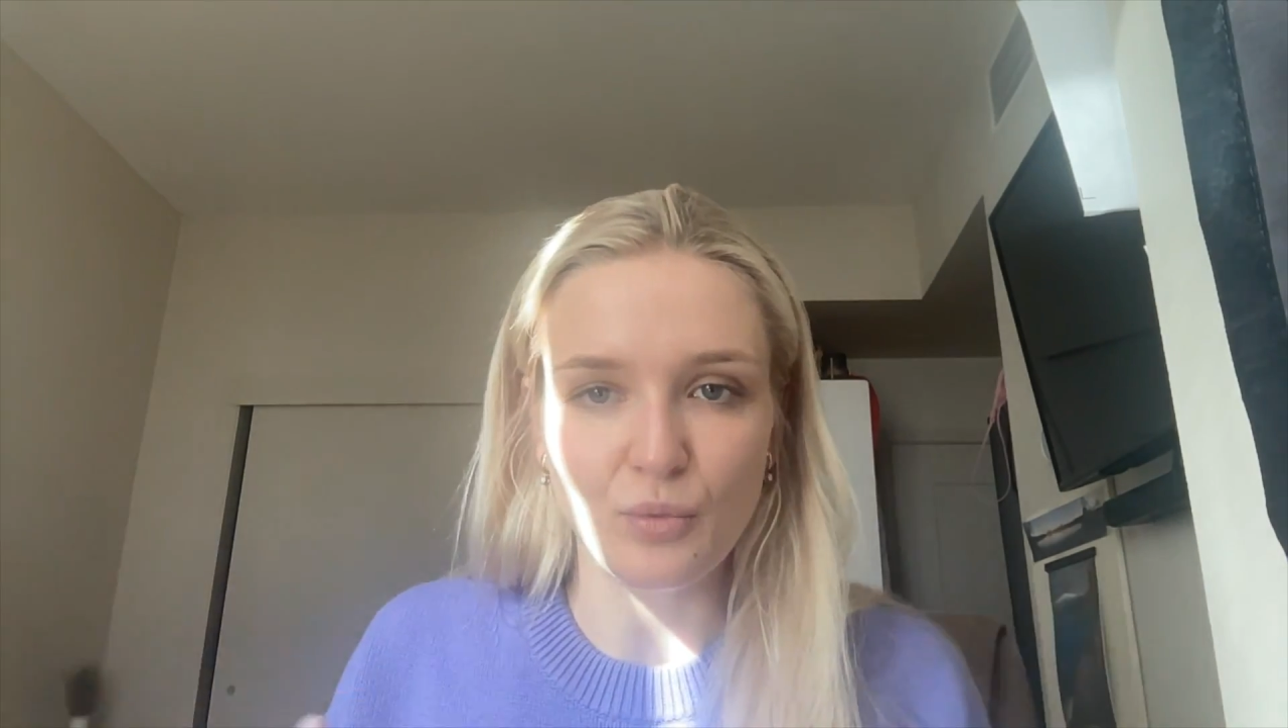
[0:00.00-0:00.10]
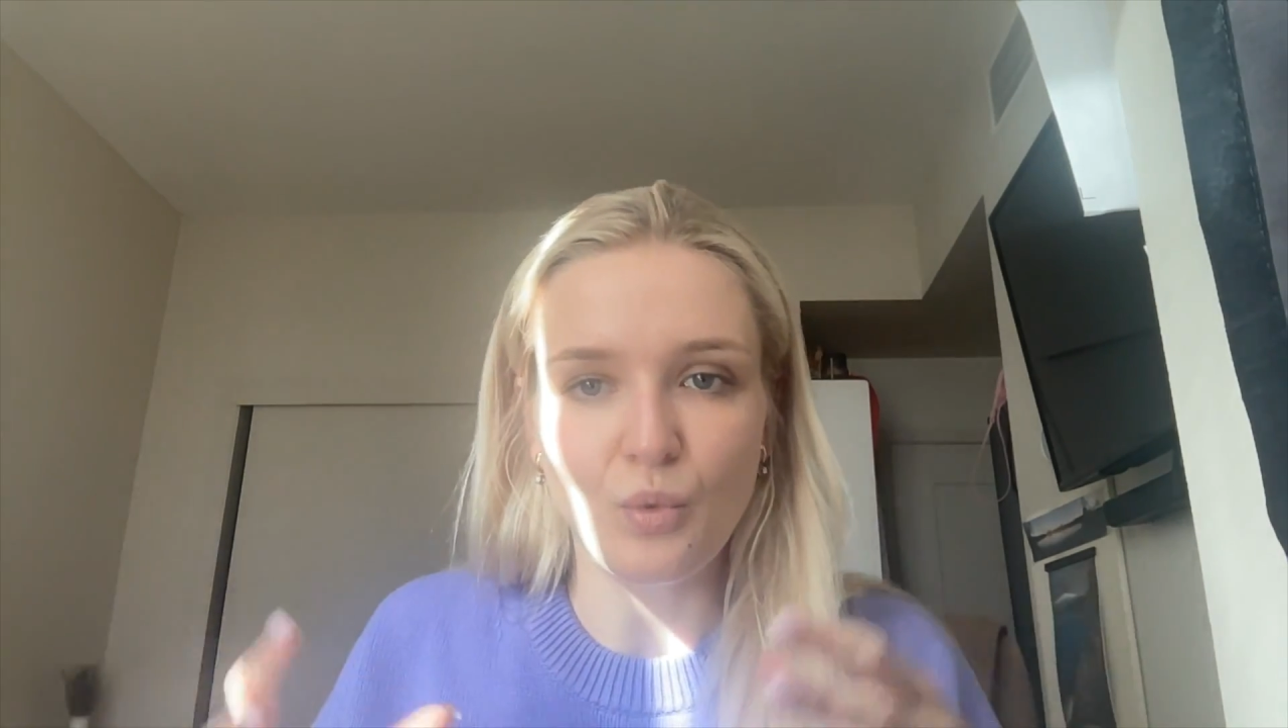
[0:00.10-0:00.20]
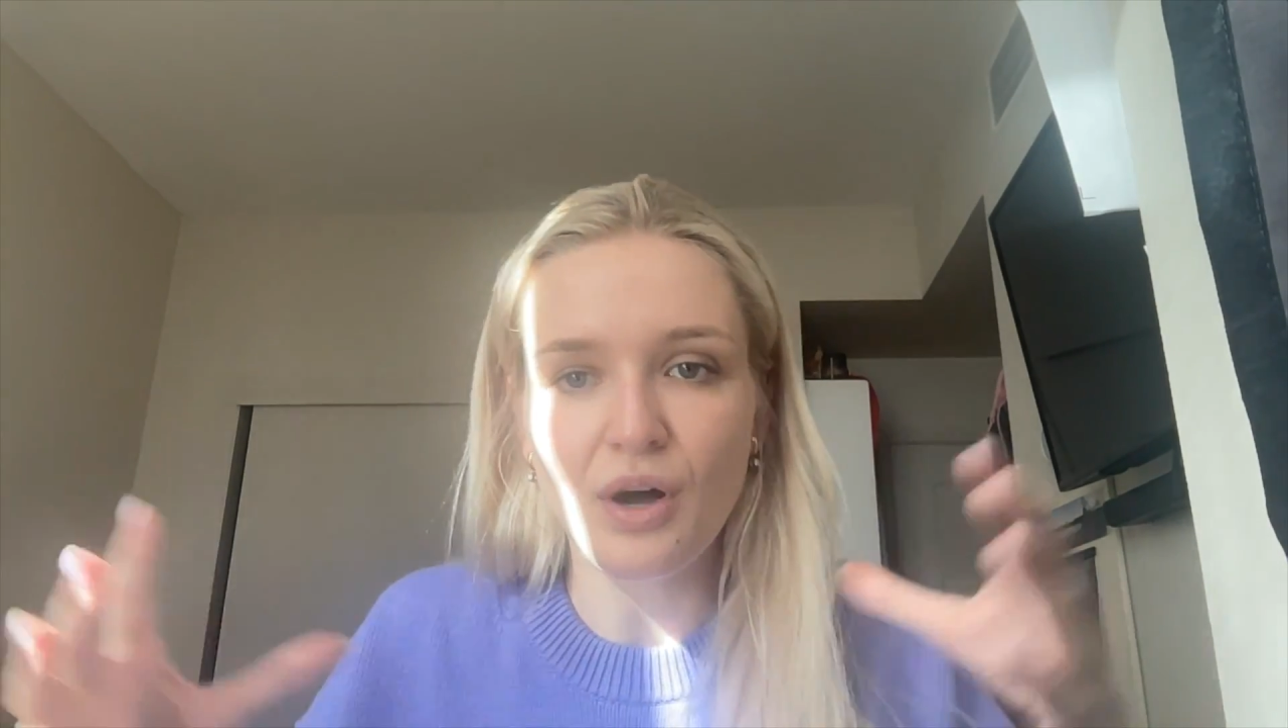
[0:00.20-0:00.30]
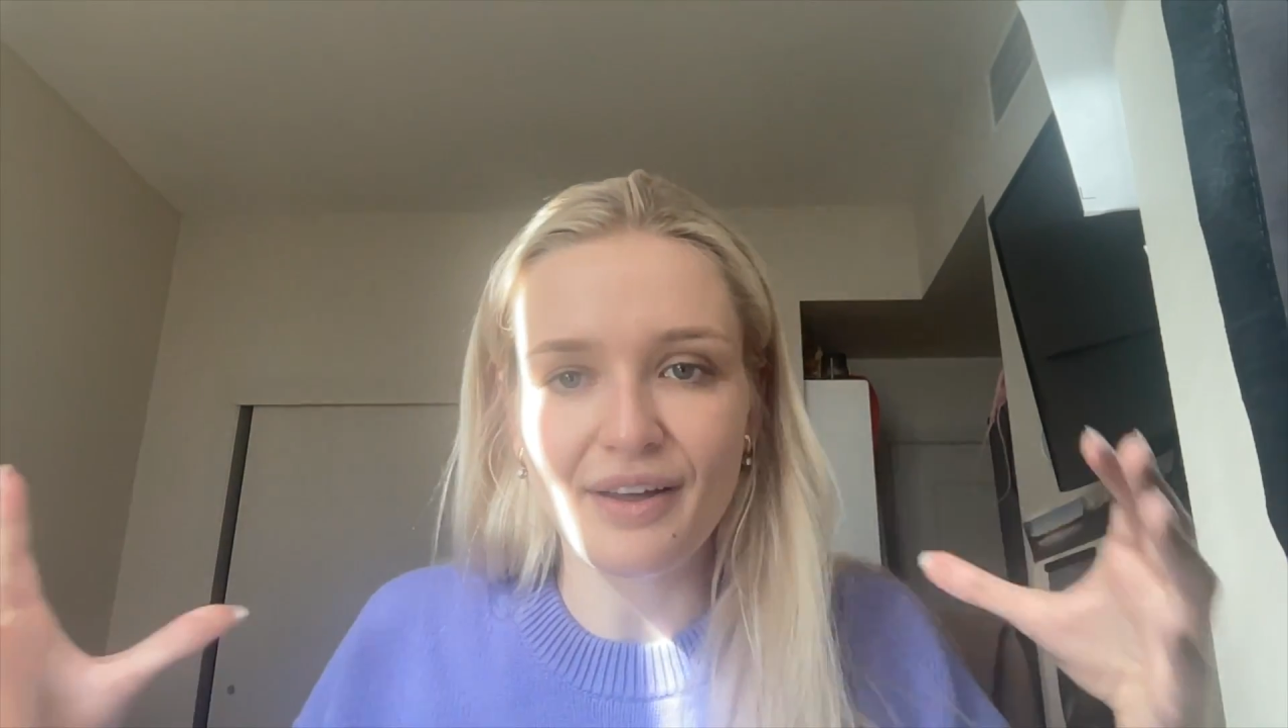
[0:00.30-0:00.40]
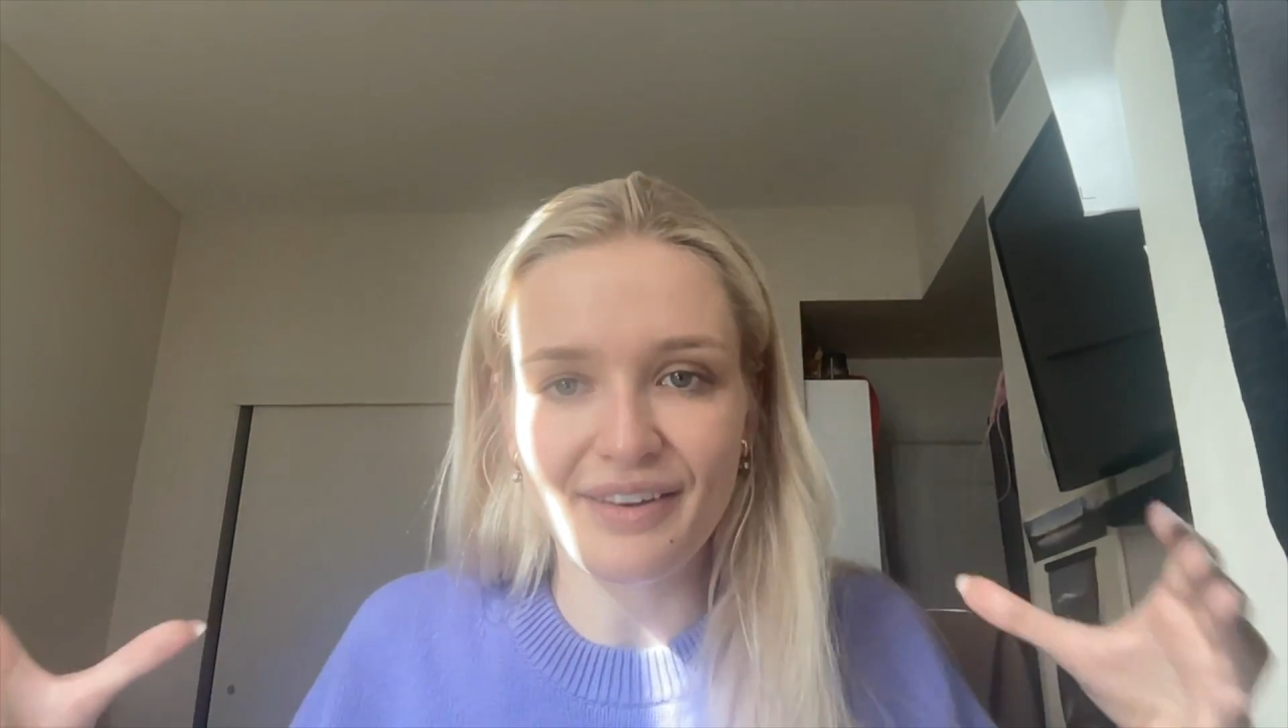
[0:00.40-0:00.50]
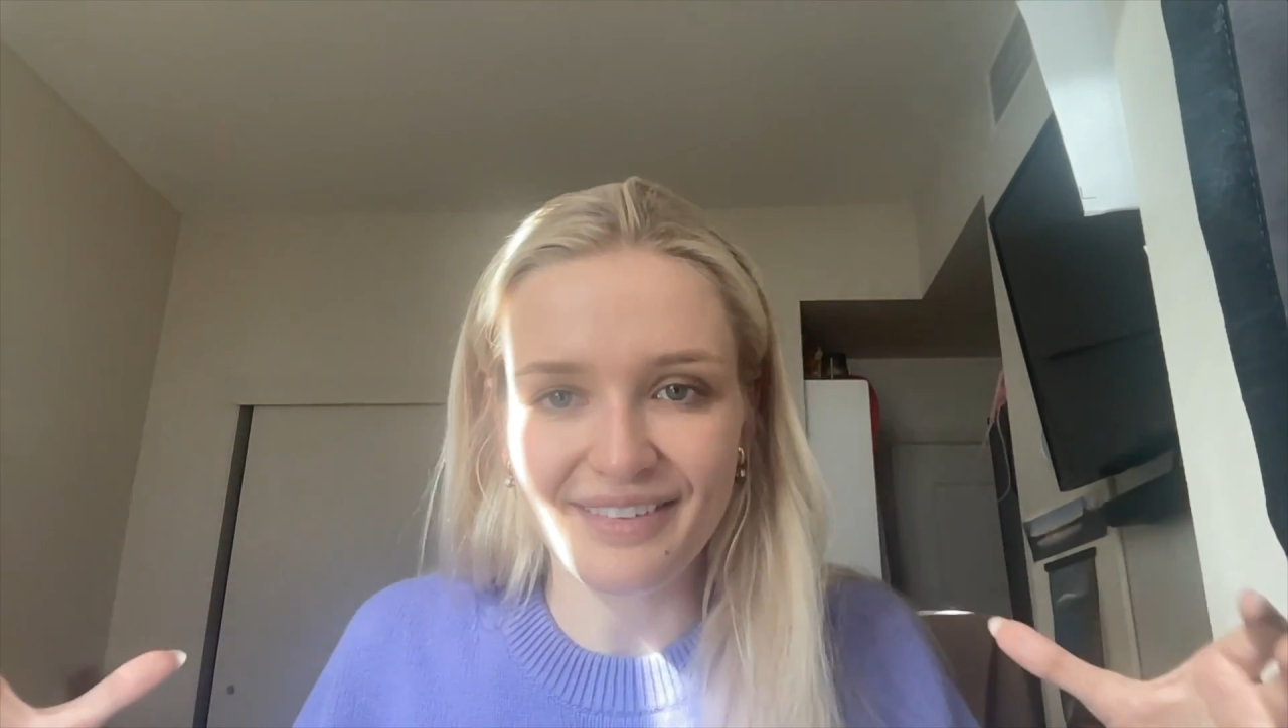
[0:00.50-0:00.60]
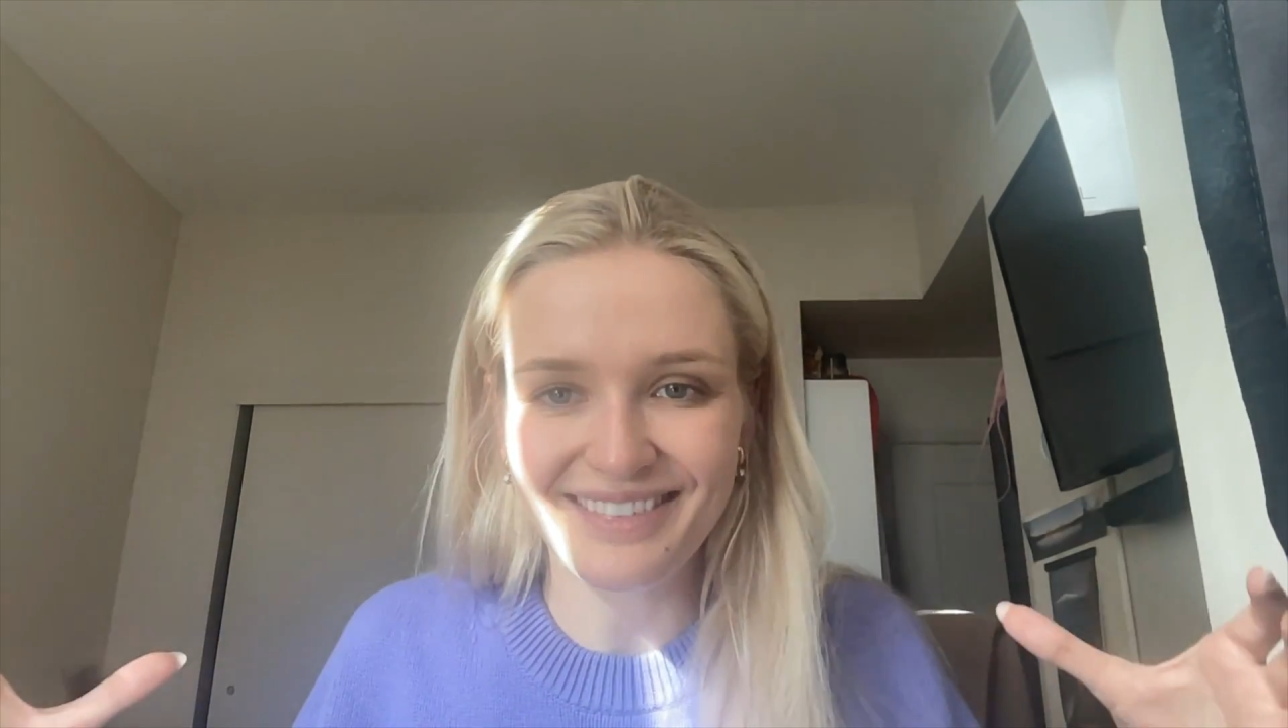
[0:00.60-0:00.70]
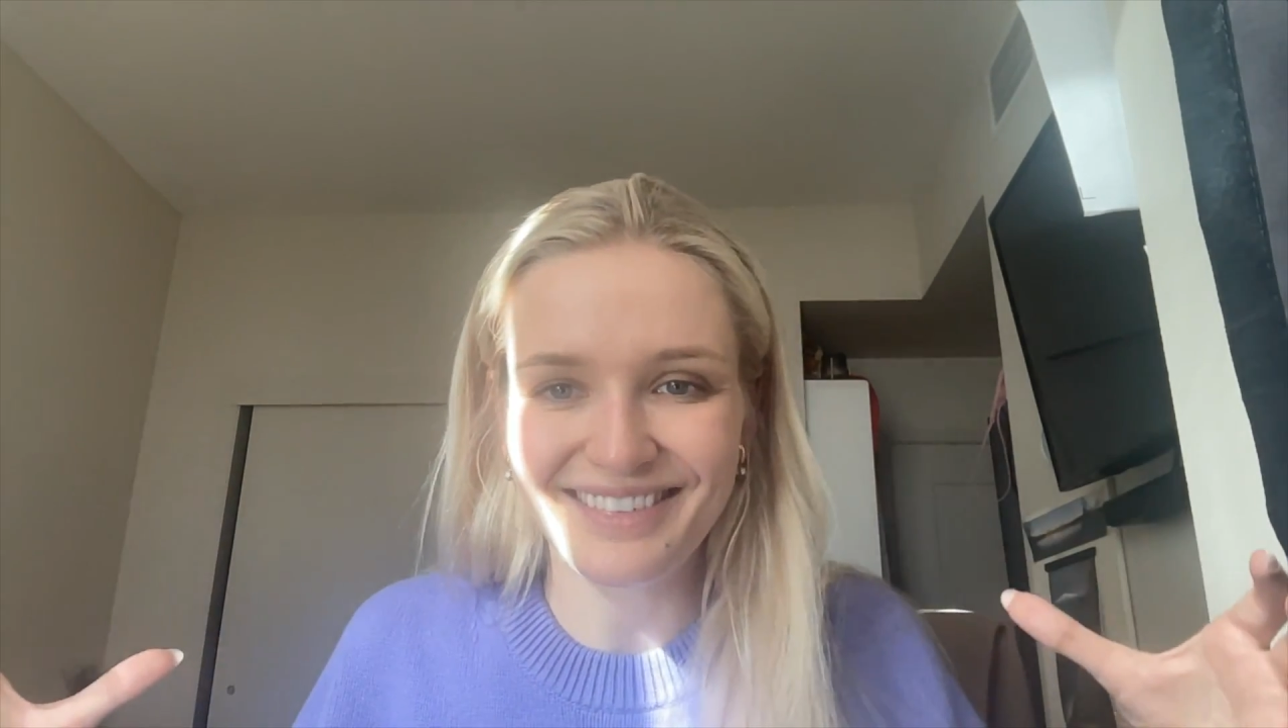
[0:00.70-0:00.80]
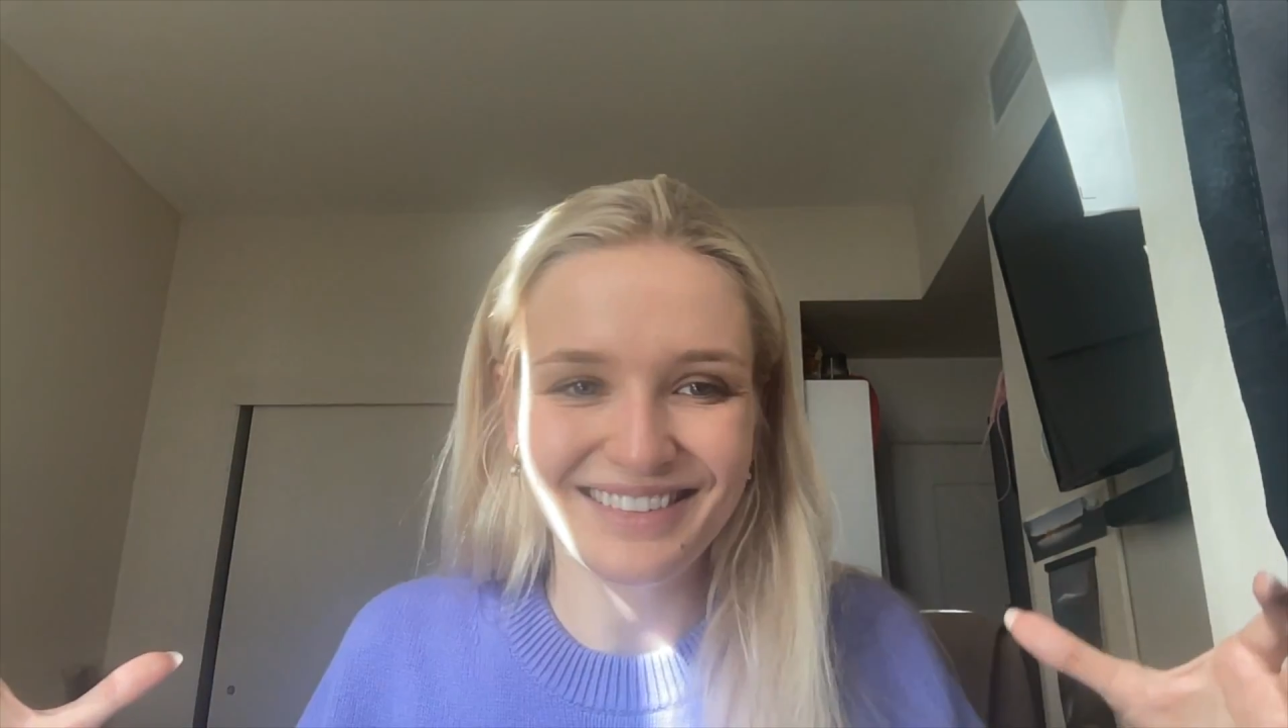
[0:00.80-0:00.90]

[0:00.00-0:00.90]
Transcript: one,